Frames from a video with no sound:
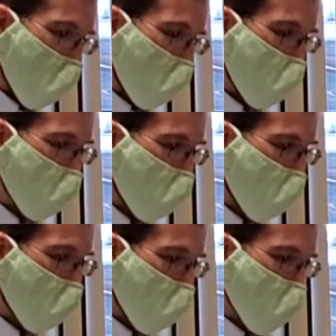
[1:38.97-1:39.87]
And
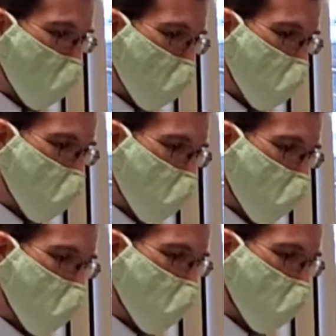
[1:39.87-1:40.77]
Mary is mentioned
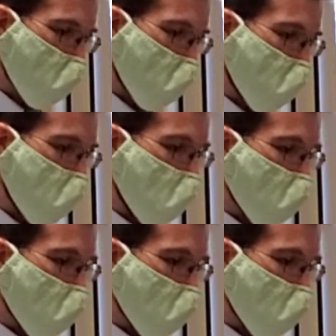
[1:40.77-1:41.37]
in the Quran